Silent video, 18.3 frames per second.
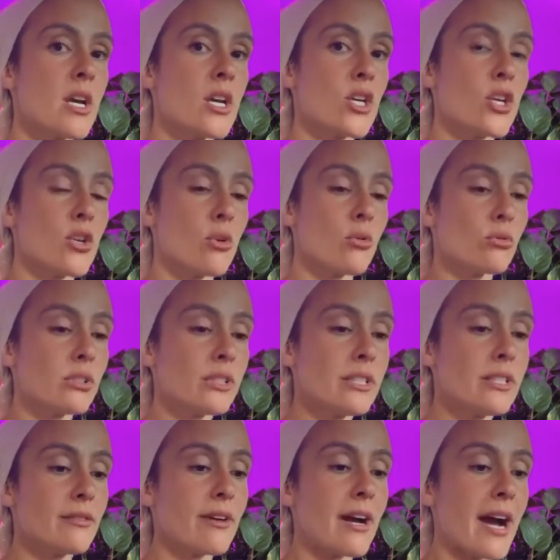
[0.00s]
you know,
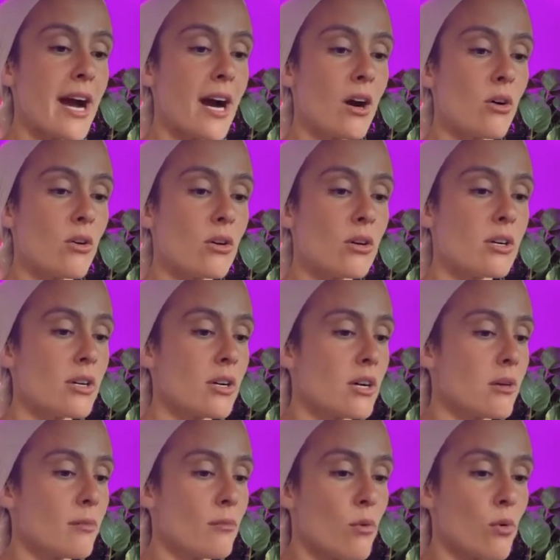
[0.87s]
leave out
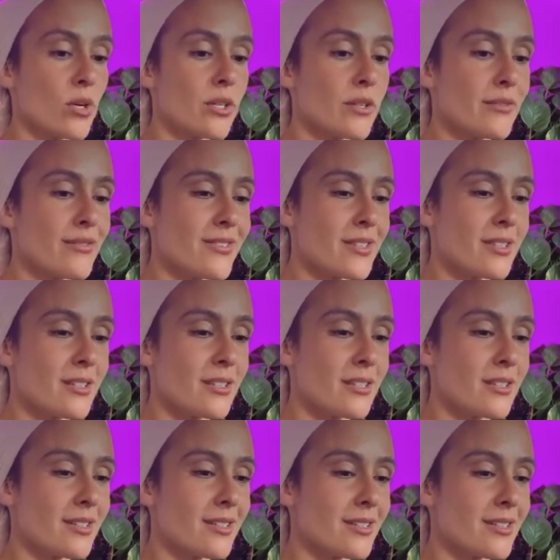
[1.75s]
more of
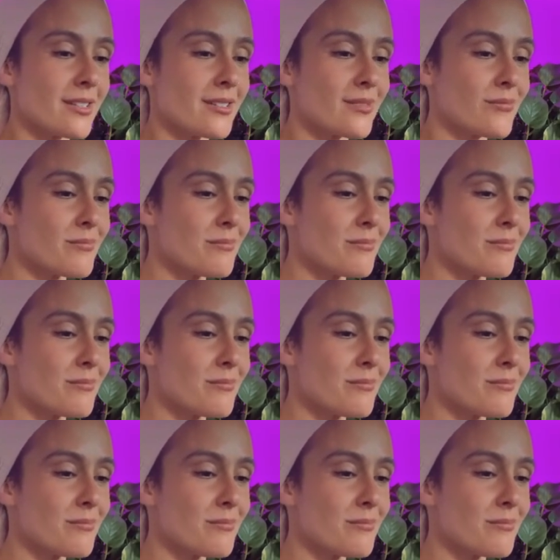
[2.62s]
the